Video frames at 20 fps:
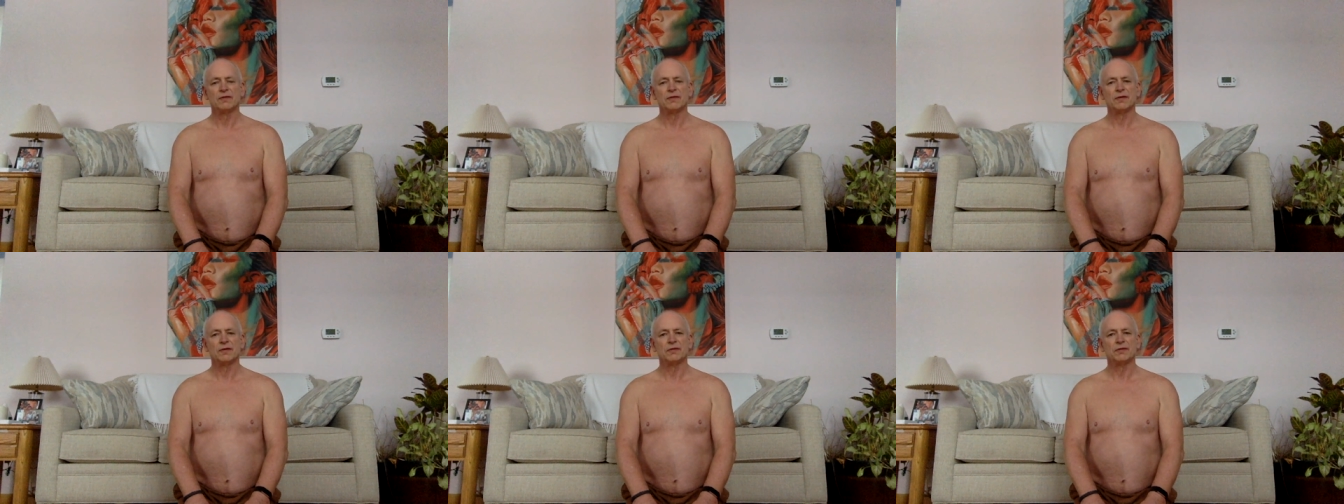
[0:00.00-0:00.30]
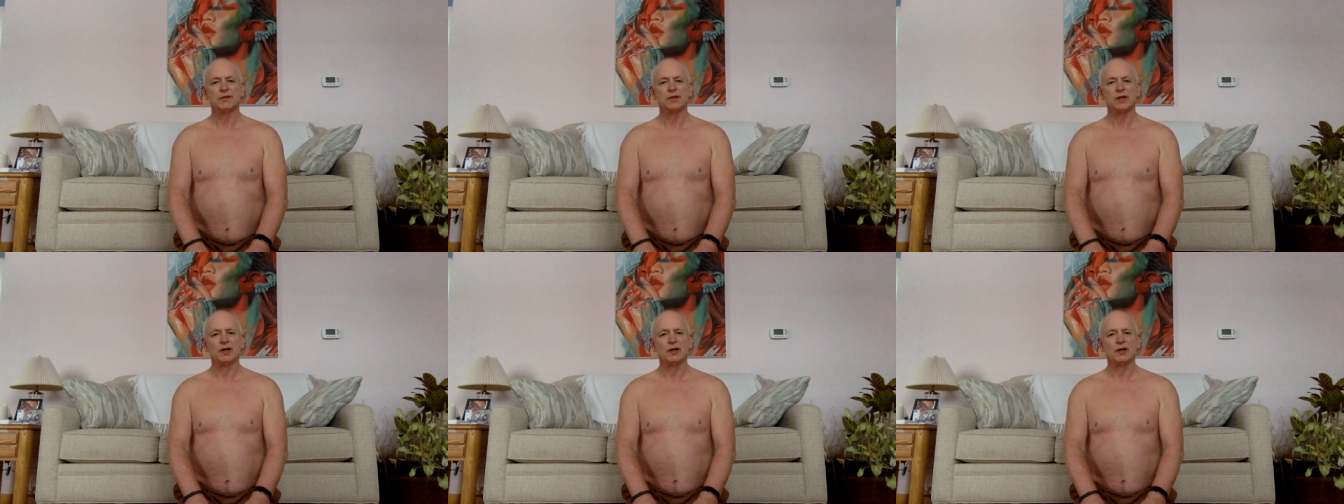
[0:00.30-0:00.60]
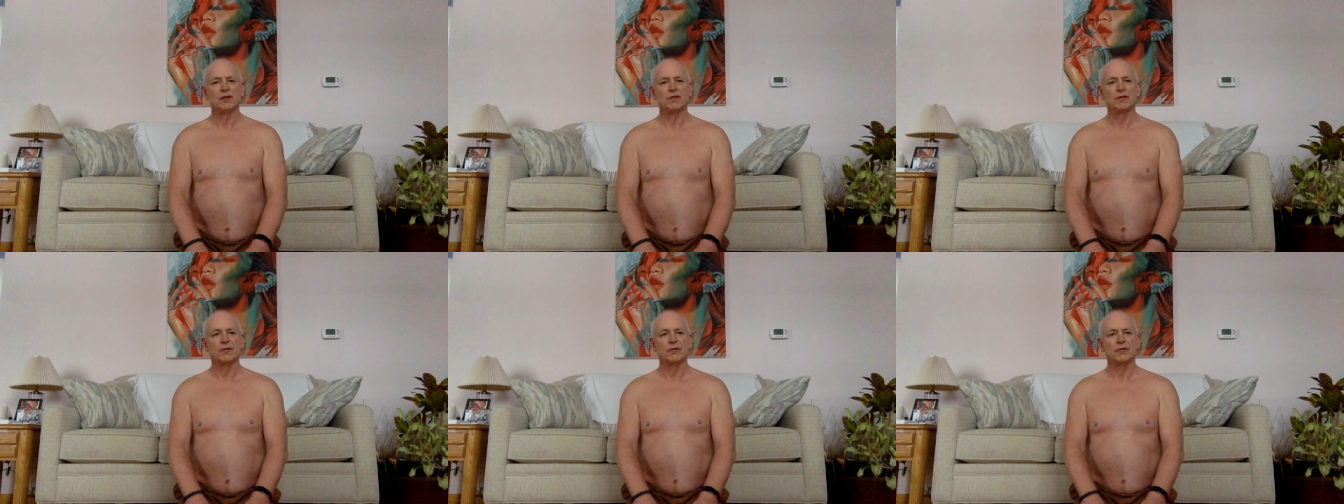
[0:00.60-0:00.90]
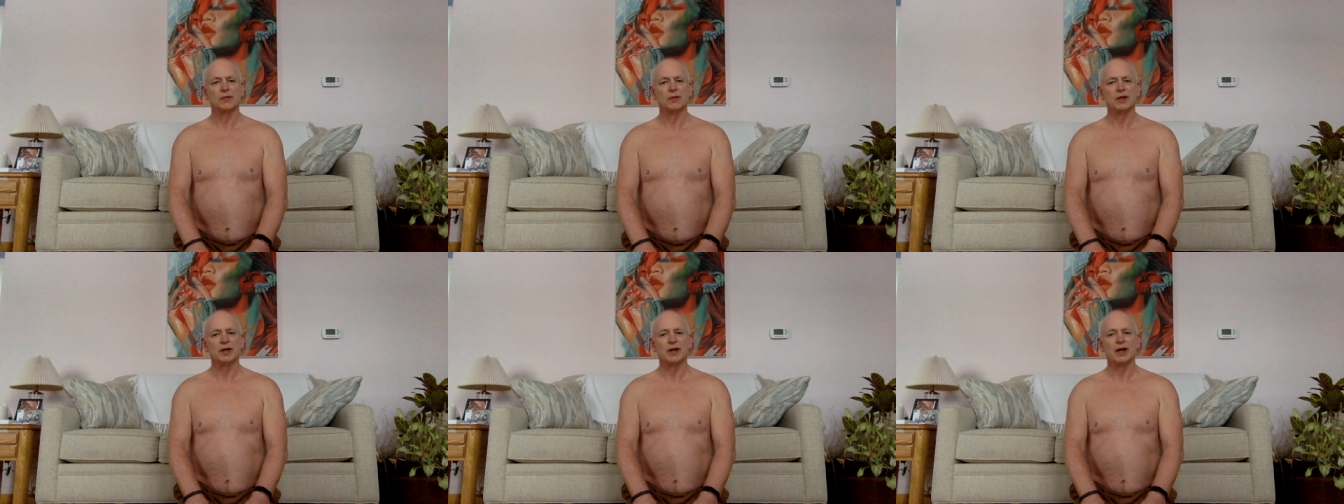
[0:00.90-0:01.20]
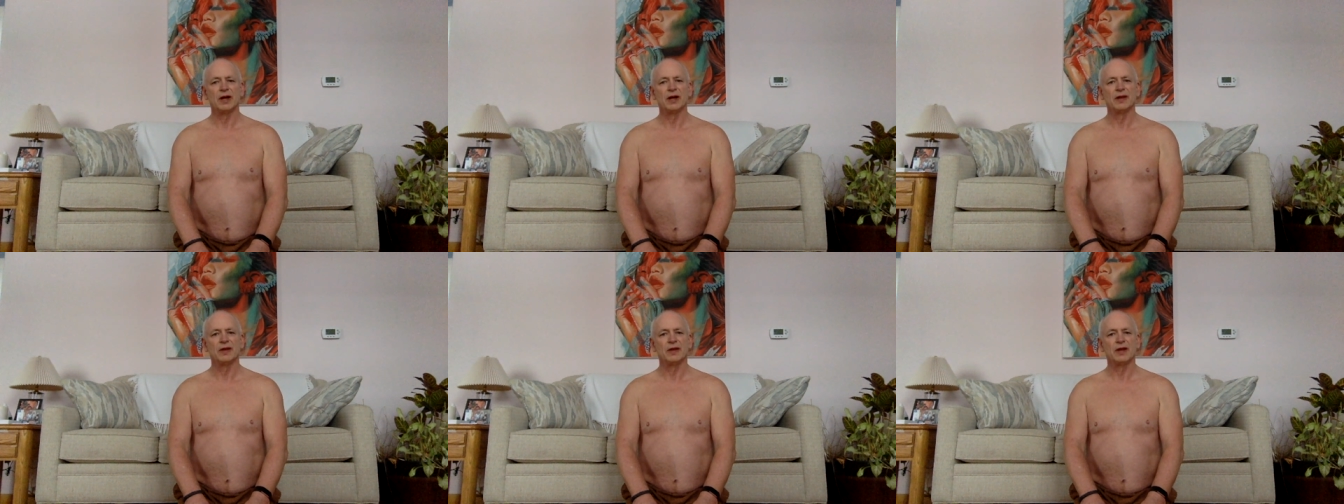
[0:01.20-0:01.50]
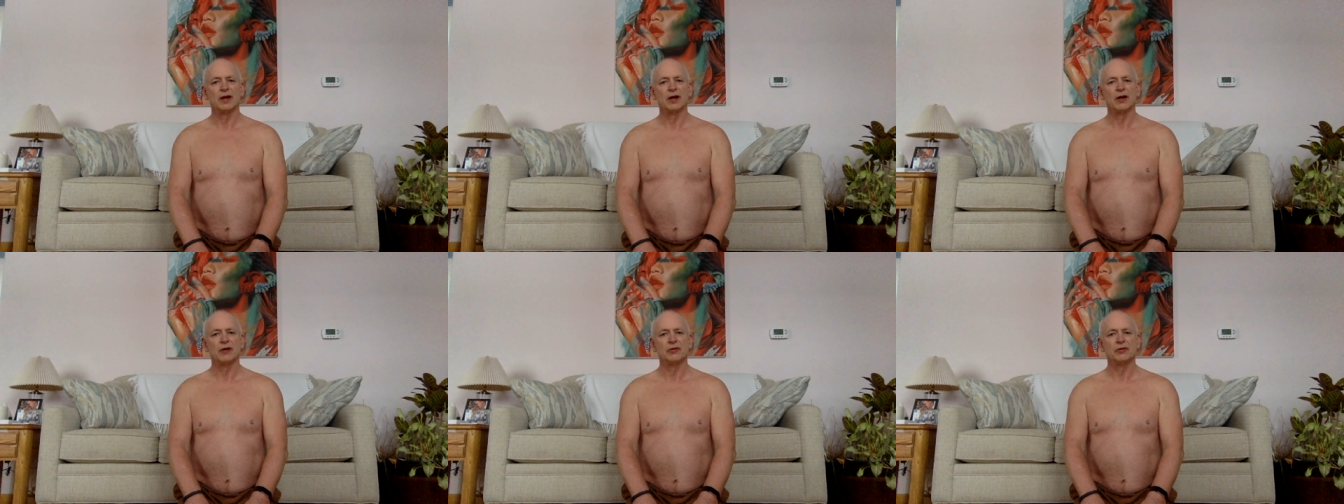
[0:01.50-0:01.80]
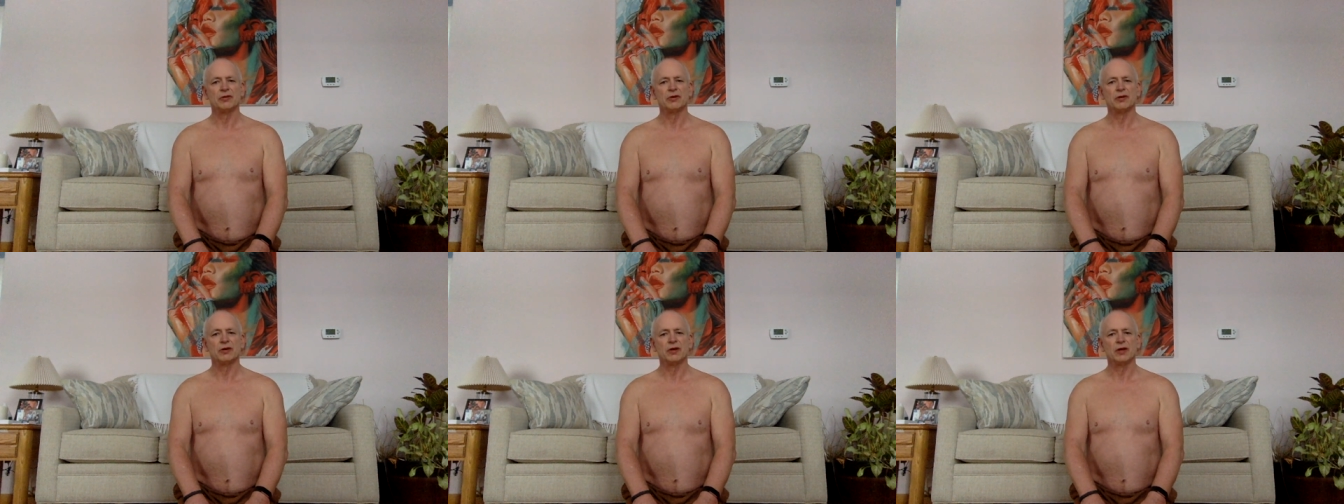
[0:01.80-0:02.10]
15 for me out of that
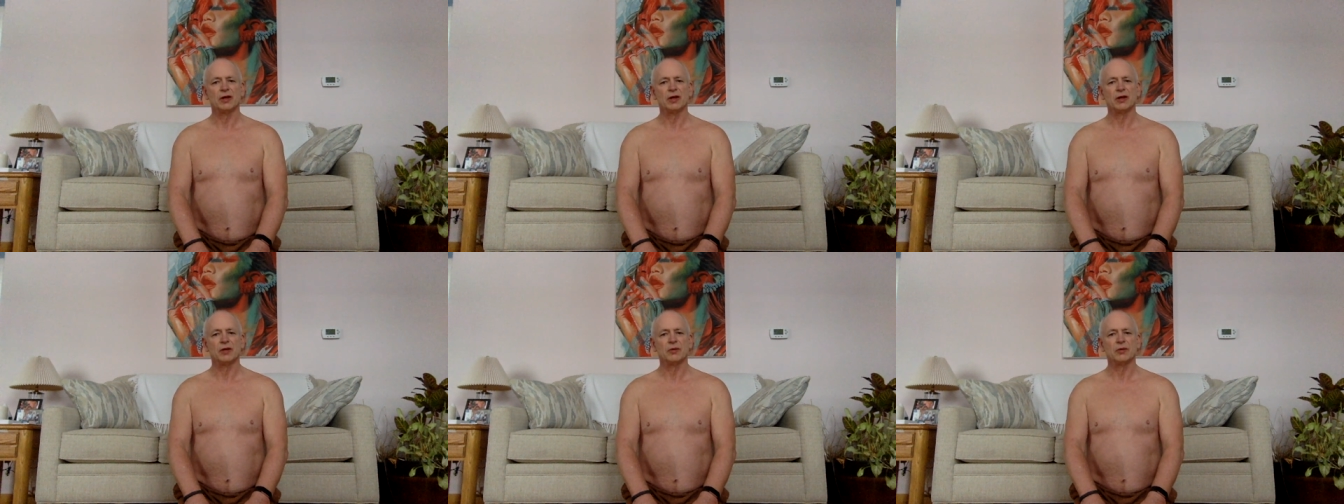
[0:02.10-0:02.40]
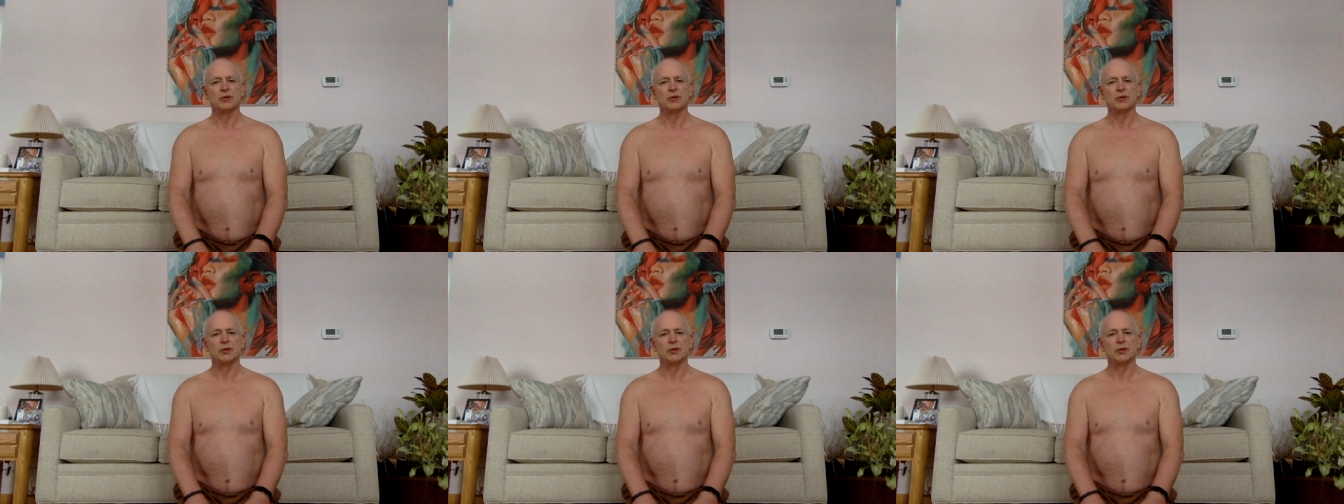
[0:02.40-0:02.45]
108